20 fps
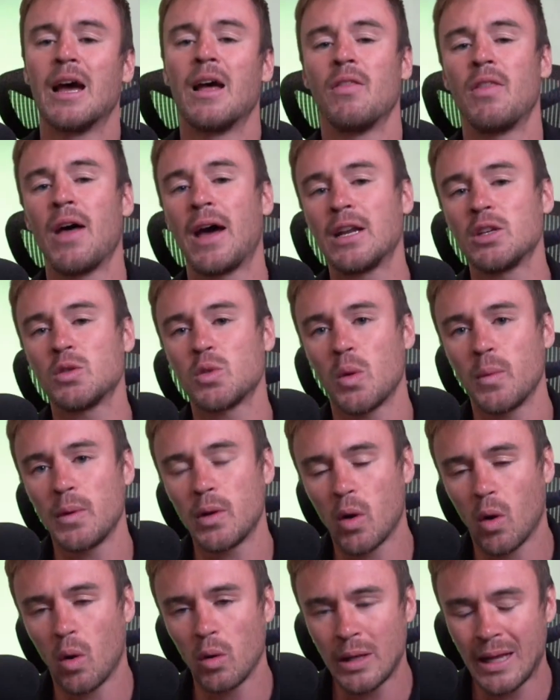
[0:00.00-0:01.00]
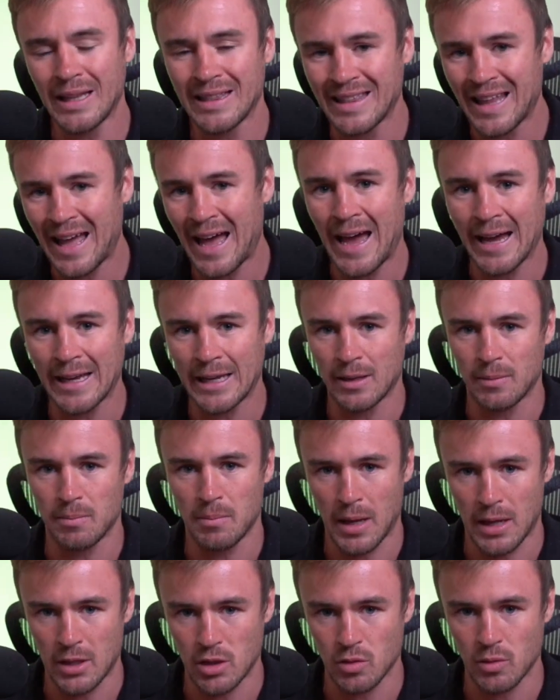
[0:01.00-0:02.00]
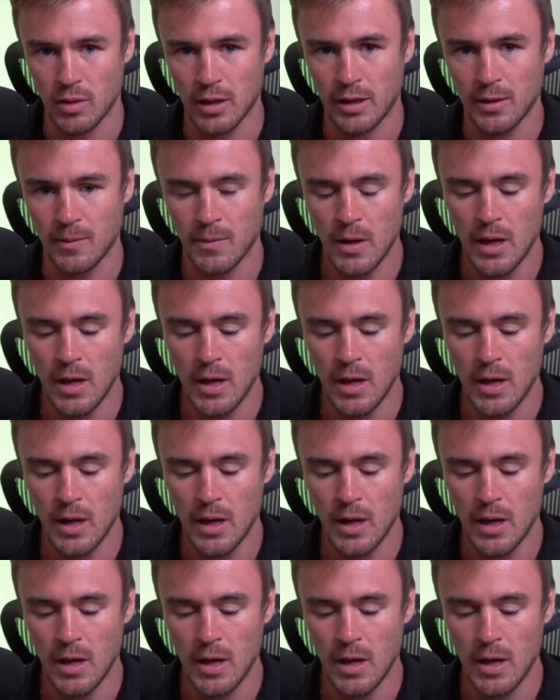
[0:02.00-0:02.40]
That is what we call a lagging metric.